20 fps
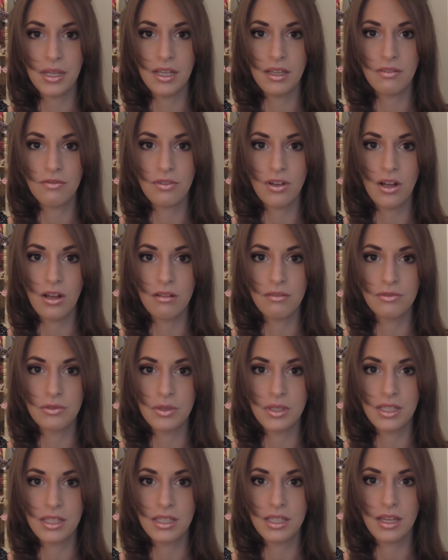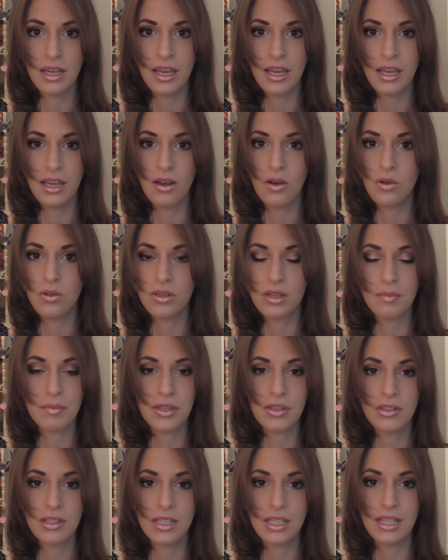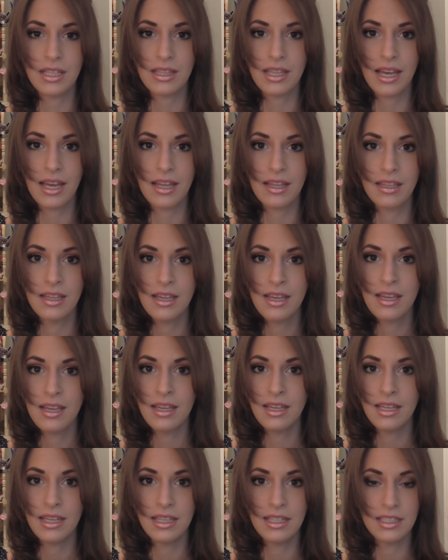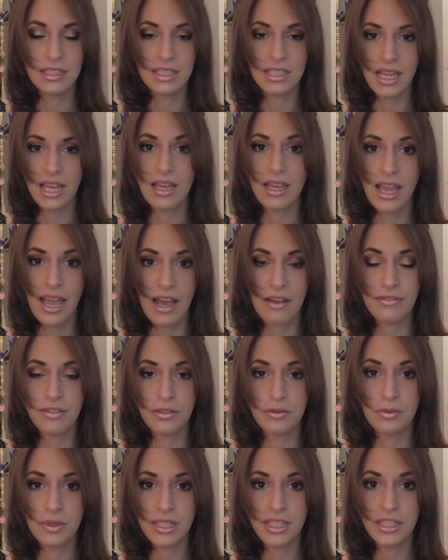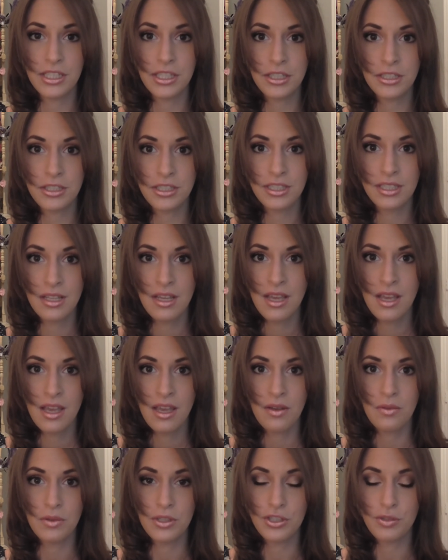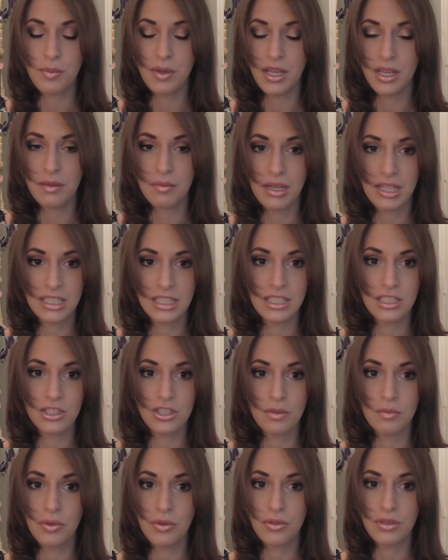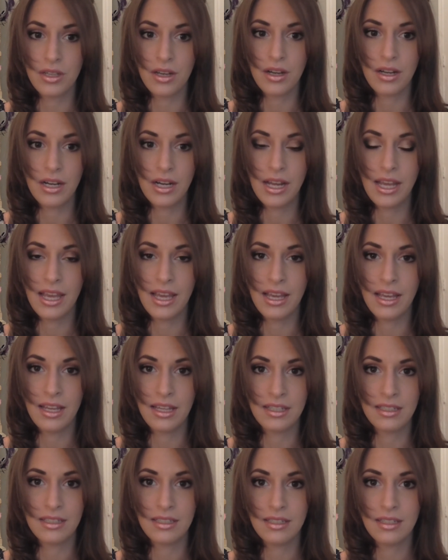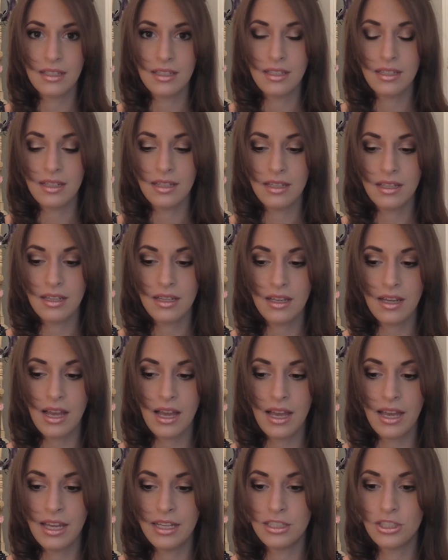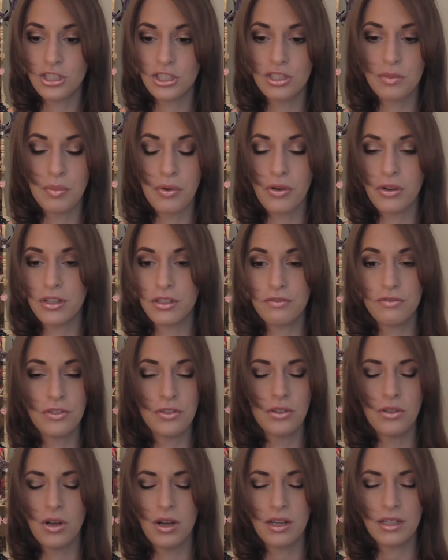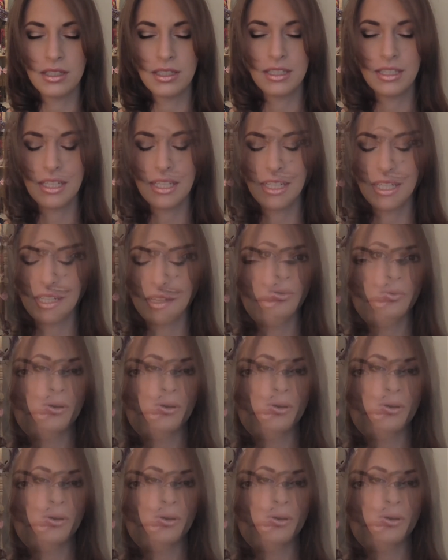be involved with a whole community that is avid readers, which me and my sister both are, and I just support it full-heartedly.